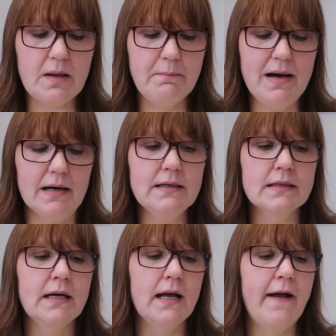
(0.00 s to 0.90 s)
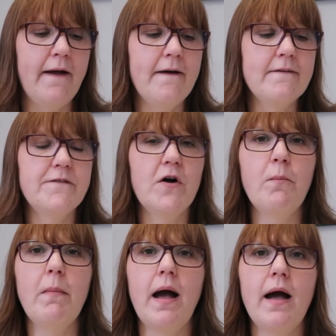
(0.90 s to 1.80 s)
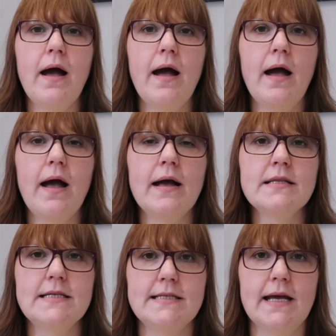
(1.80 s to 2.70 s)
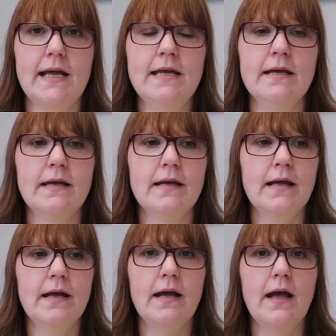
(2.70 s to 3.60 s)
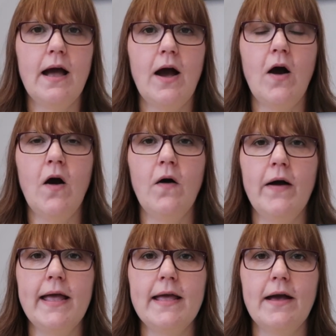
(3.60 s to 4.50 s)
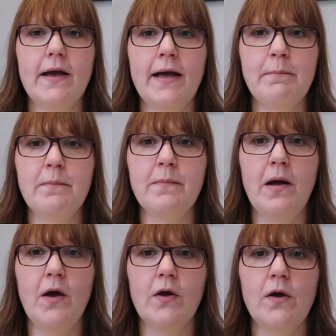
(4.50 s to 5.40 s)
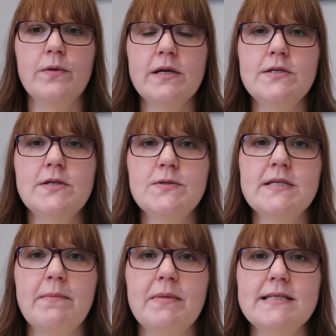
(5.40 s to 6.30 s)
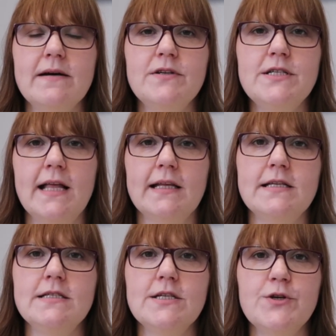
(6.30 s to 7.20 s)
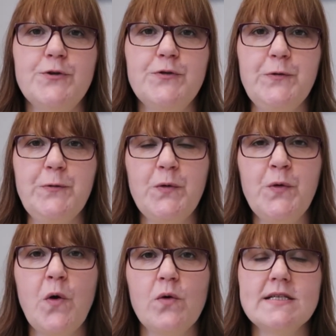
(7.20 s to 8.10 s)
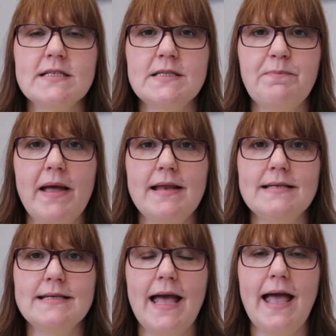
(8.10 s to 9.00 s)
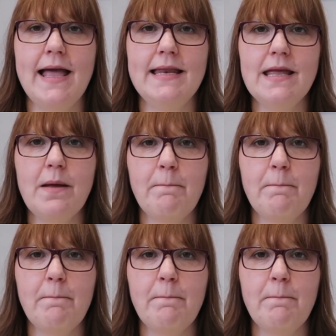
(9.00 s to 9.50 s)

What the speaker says: But from today, I am going to set myself a challenge to not spend any